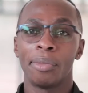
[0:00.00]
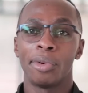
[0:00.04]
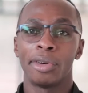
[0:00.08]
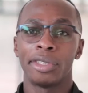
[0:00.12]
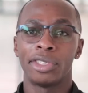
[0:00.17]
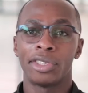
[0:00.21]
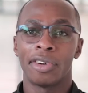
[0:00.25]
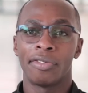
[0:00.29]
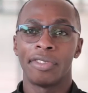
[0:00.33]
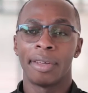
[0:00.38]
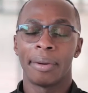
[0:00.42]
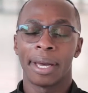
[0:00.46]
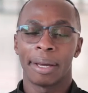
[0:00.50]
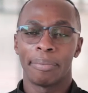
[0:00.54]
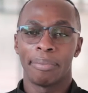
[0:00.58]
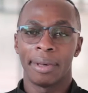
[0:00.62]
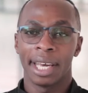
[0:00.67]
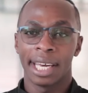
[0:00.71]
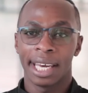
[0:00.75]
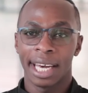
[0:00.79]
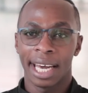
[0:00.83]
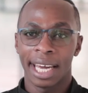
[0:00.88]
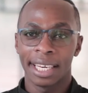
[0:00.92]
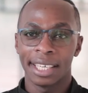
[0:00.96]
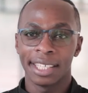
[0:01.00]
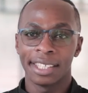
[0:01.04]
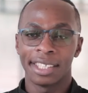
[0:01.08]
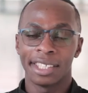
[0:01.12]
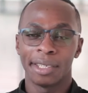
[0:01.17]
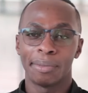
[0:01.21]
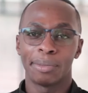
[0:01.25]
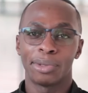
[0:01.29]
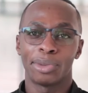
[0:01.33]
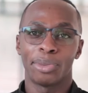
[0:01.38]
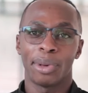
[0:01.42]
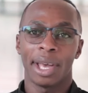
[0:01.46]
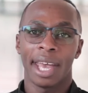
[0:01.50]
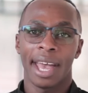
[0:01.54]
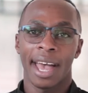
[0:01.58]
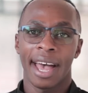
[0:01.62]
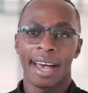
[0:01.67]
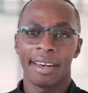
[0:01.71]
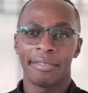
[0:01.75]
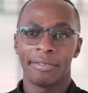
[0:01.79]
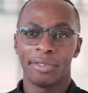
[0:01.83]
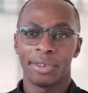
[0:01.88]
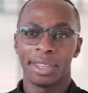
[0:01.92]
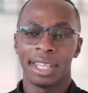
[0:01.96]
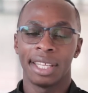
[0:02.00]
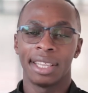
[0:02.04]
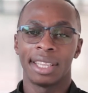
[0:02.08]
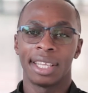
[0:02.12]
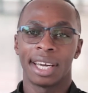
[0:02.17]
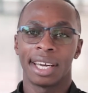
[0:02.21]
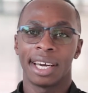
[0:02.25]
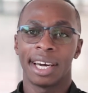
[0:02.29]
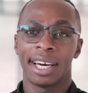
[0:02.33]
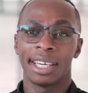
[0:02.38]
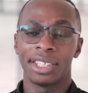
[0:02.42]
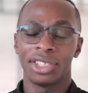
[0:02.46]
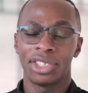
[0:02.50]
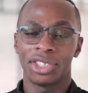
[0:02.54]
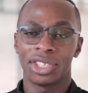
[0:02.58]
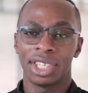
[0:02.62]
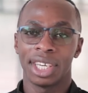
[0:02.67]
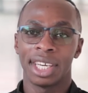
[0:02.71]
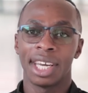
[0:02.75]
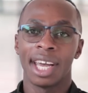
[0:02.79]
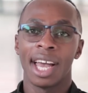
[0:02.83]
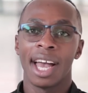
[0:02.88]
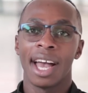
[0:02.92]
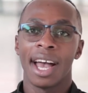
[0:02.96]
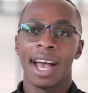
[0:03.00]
most of the mechanisms we have within the country